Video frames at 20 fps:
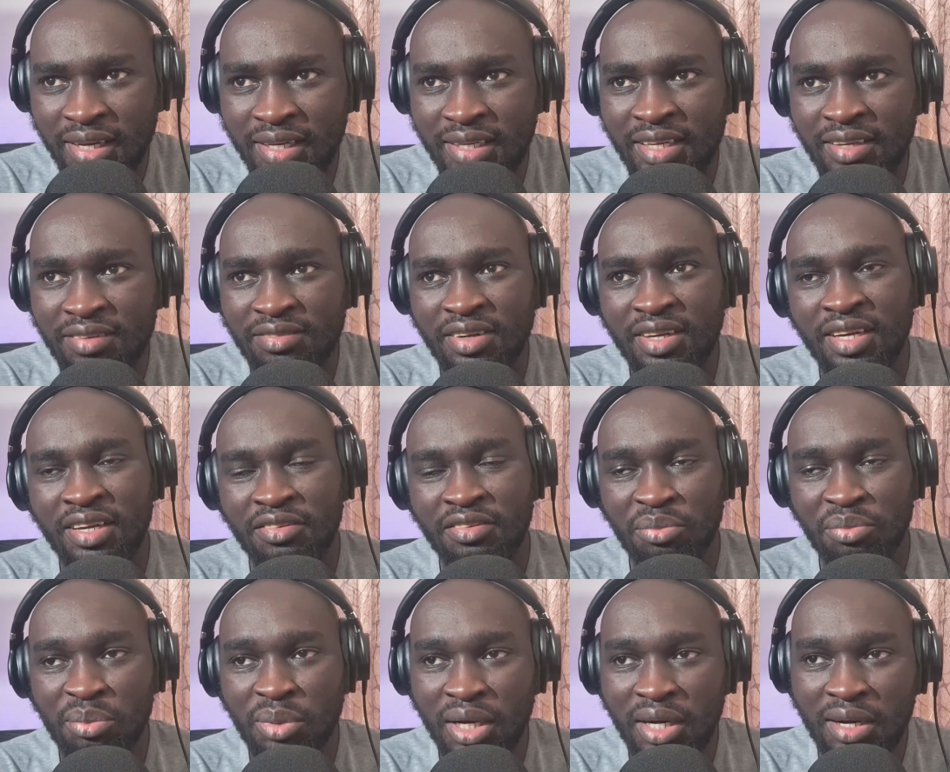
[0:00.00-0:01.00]
and even if
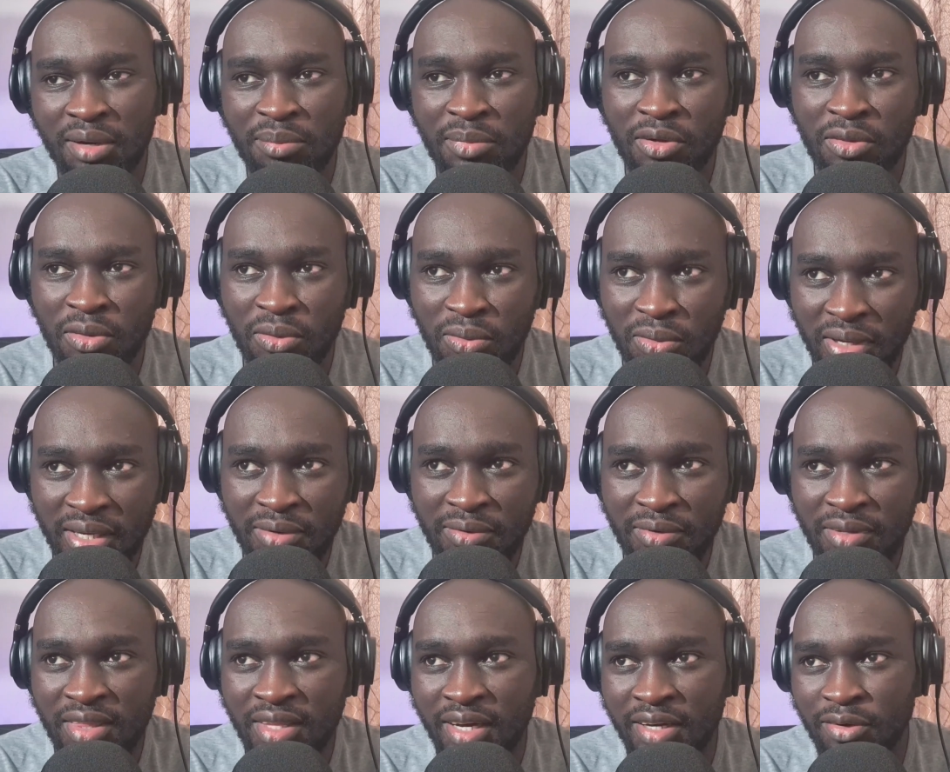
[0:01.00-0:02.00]
Bournemouth win
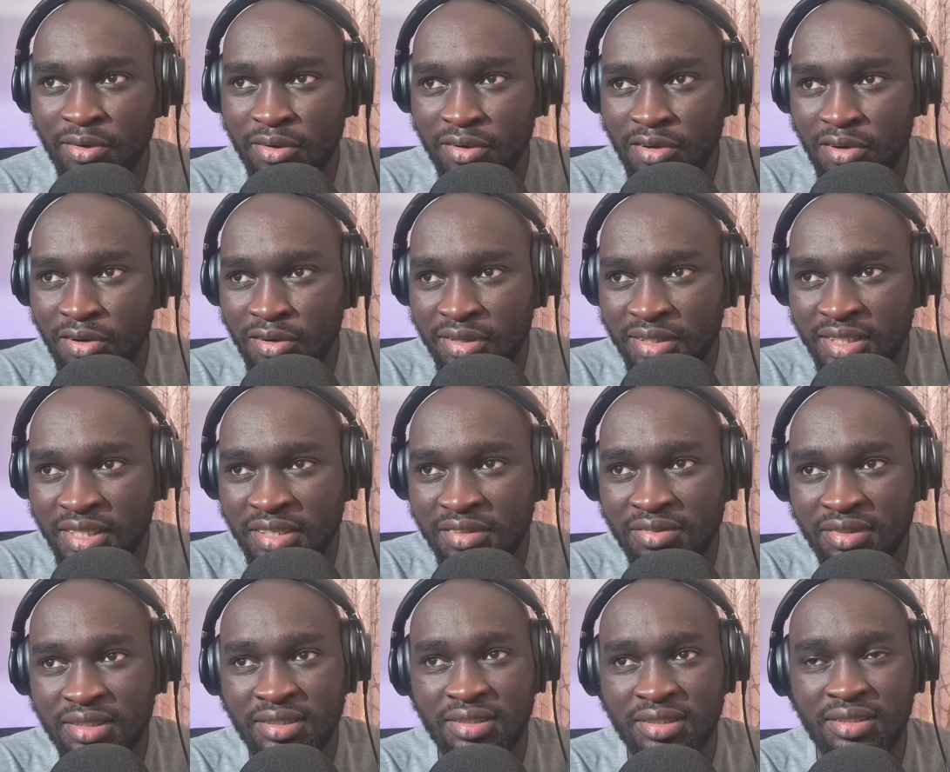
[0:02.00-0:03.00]
with a good goal
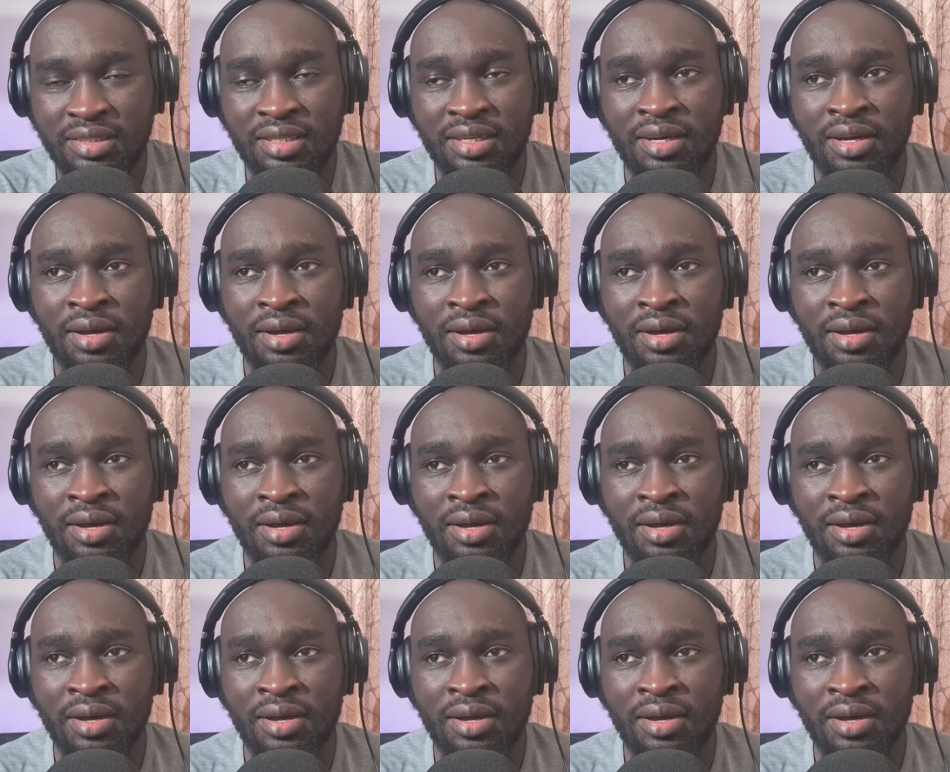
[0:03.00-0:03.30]
difference,